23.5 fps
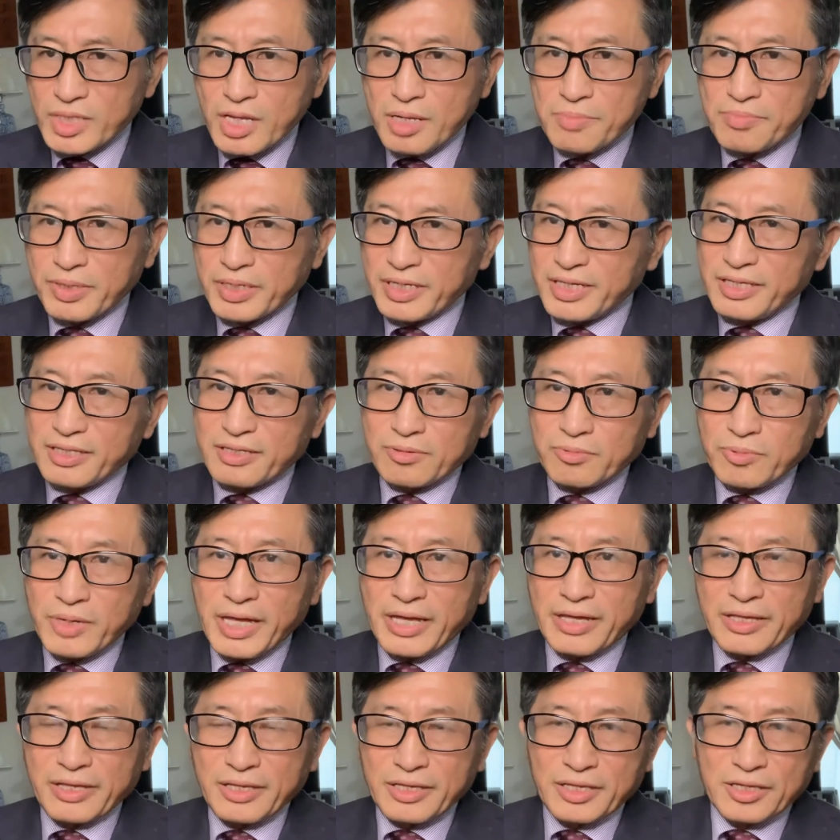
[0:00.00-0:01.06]
But either
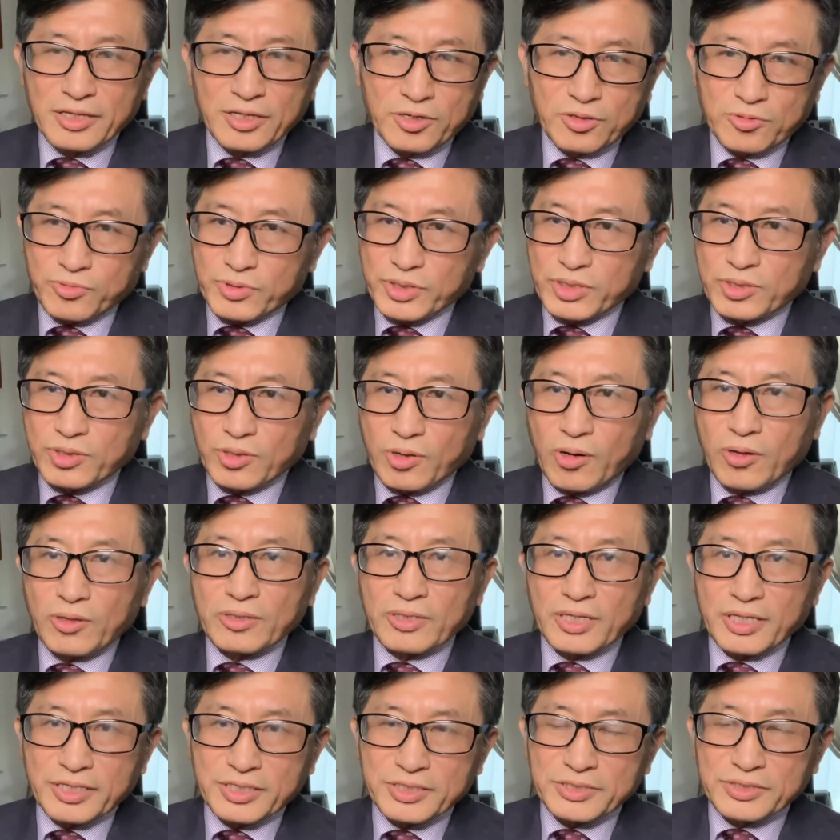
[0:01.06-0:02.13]
way,
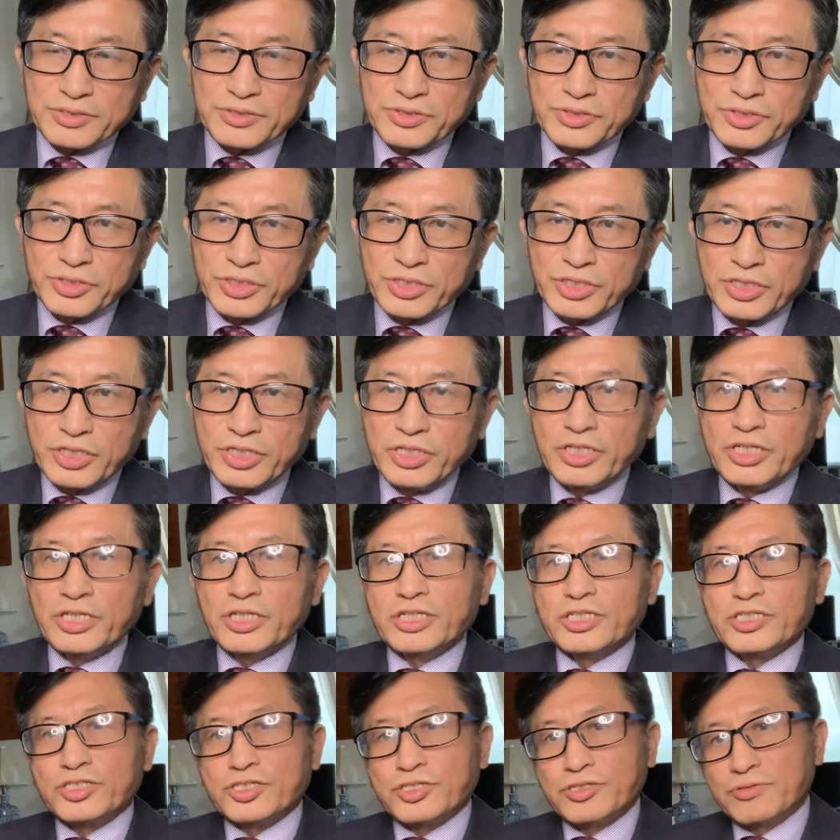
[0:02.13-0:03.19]
regardless,
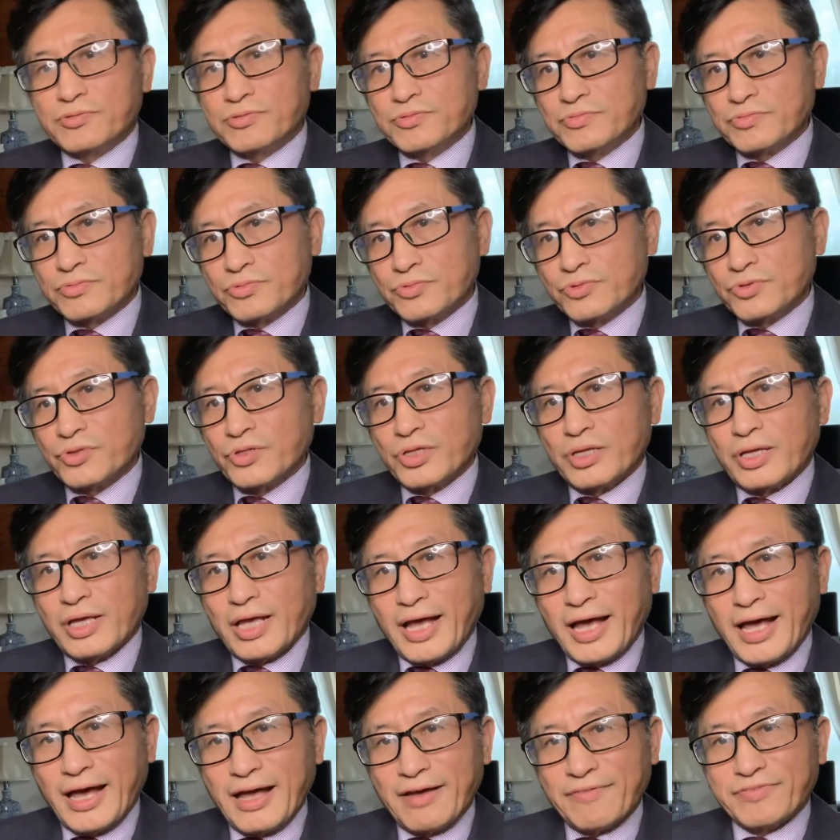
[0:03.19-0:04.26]
to
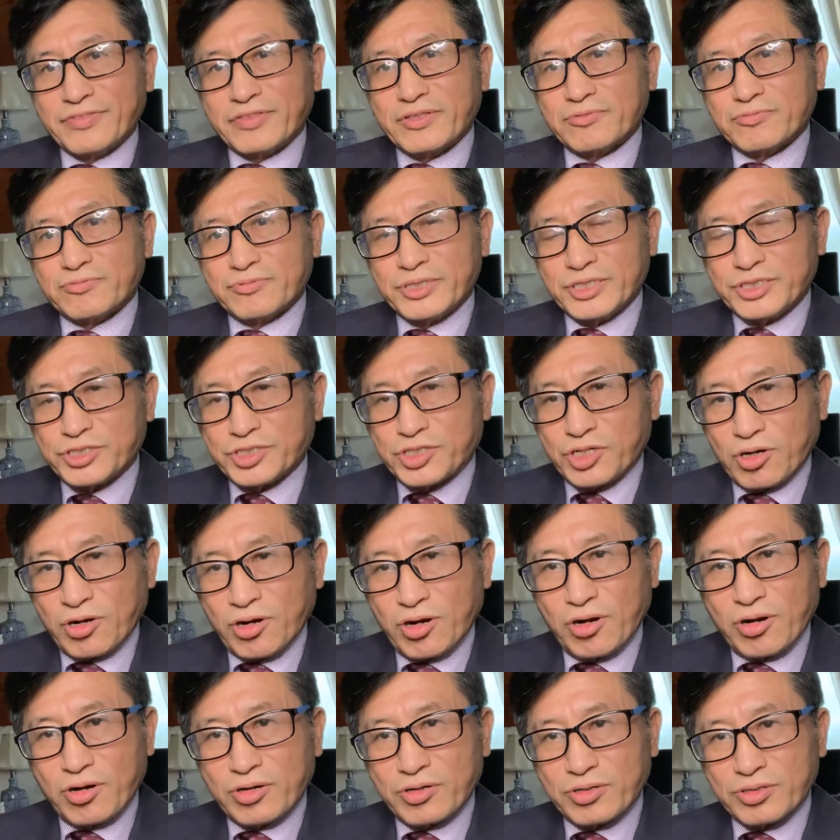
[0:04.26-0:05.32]
have the
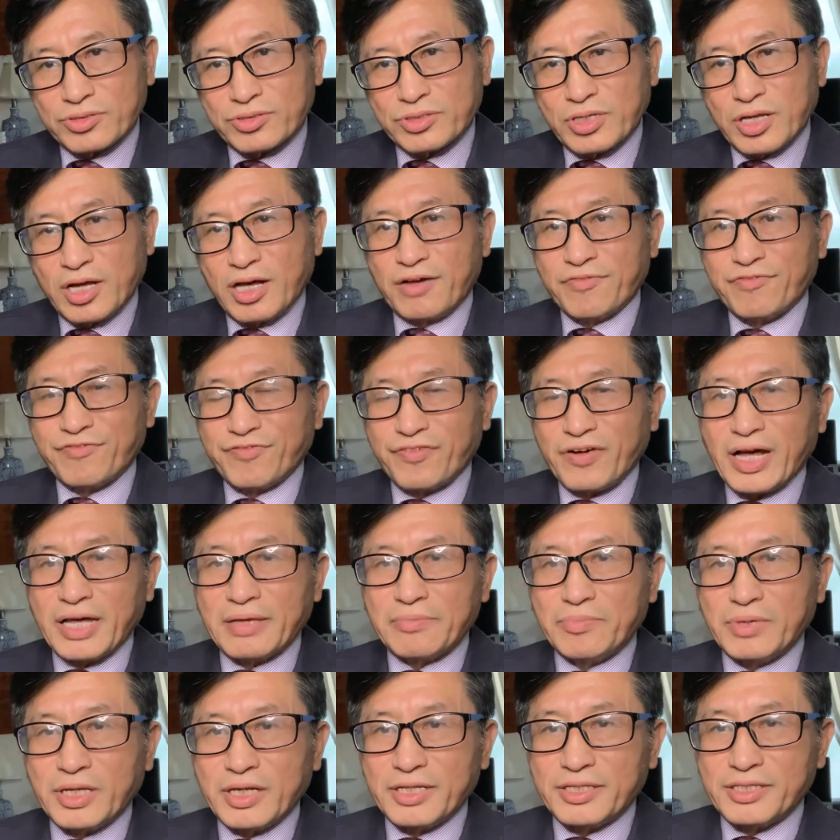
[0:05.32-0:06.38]
return on
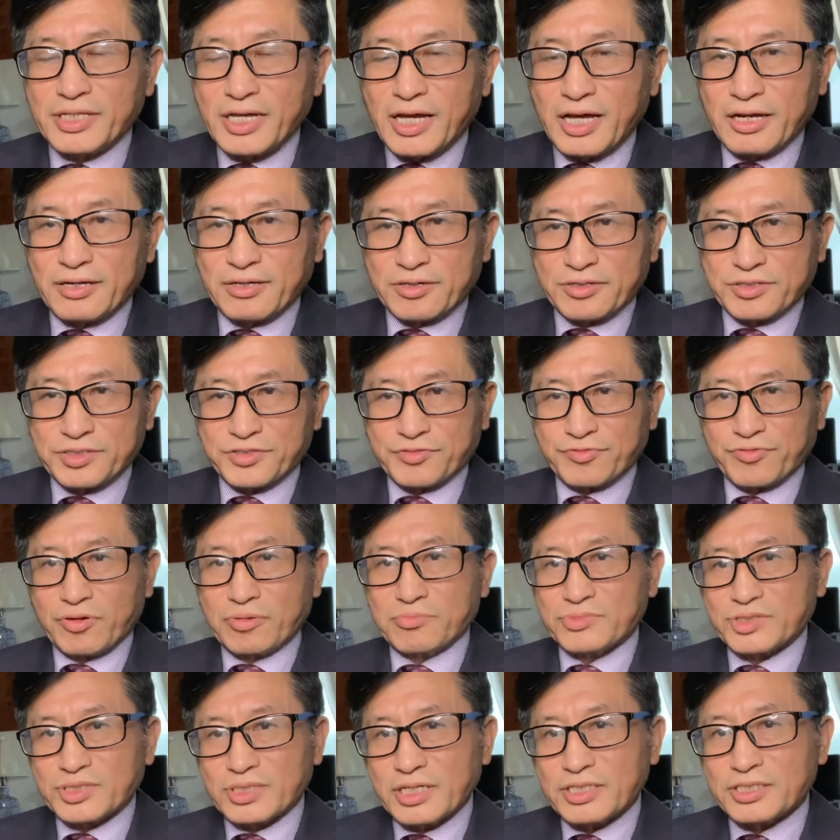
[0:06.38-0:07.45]
$5 million
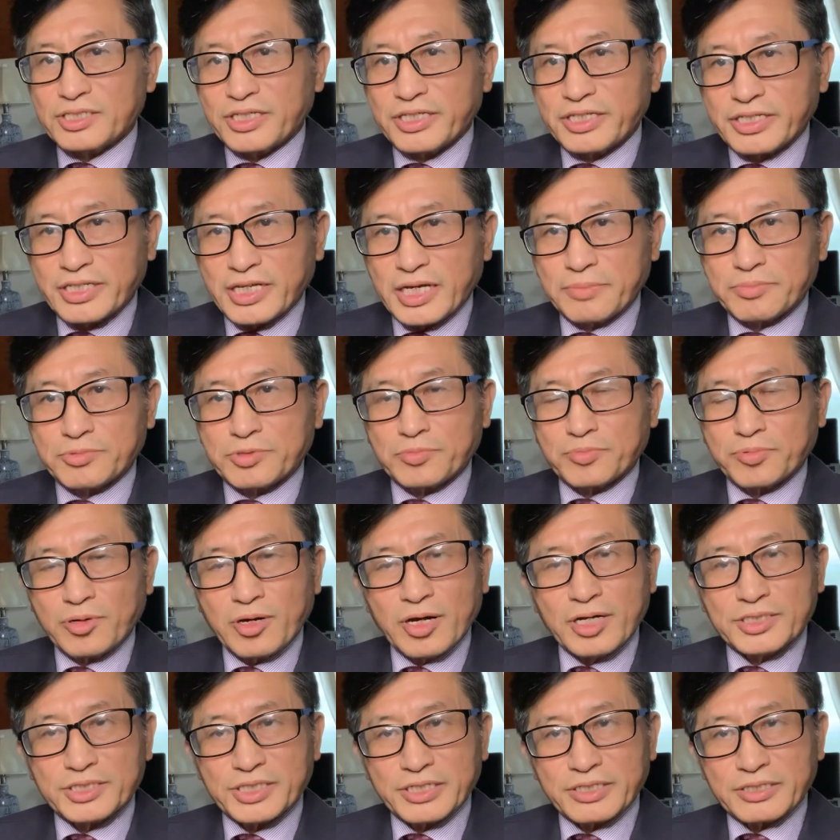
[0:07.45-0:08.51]
from such a capital
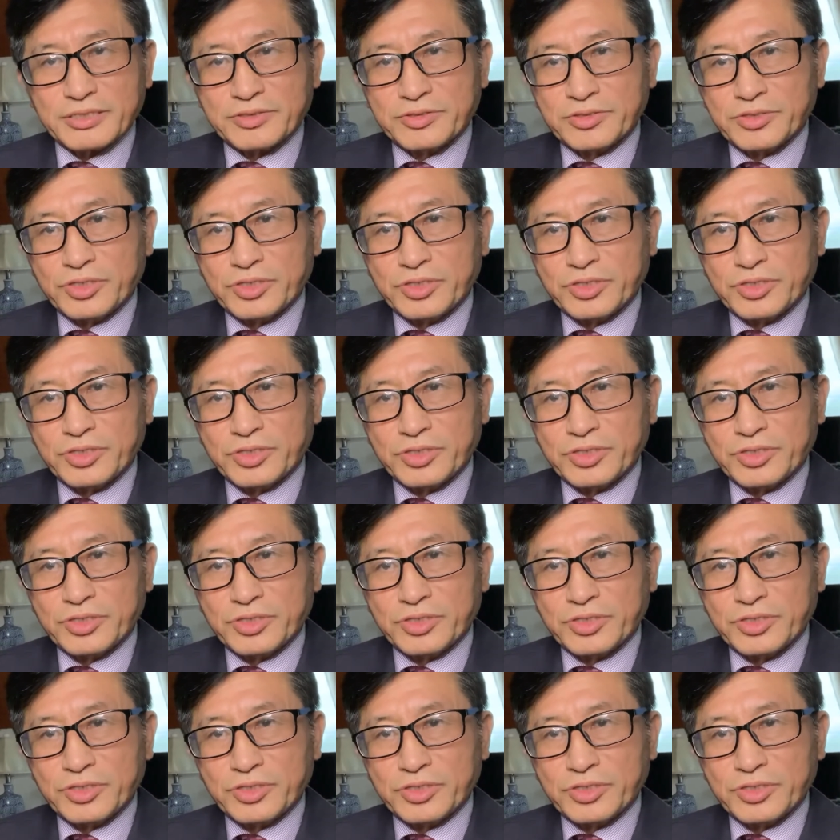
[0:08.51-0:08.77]
project,